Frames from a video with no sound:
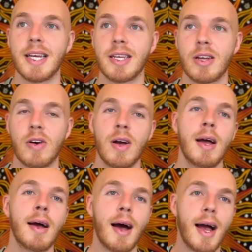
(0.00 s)
You know,
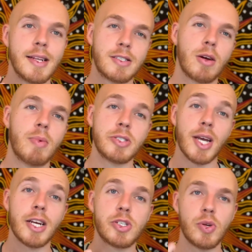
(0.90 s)
I had so much
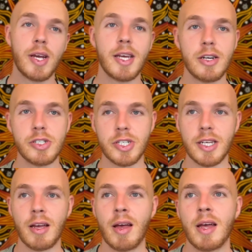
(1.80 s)
extra energy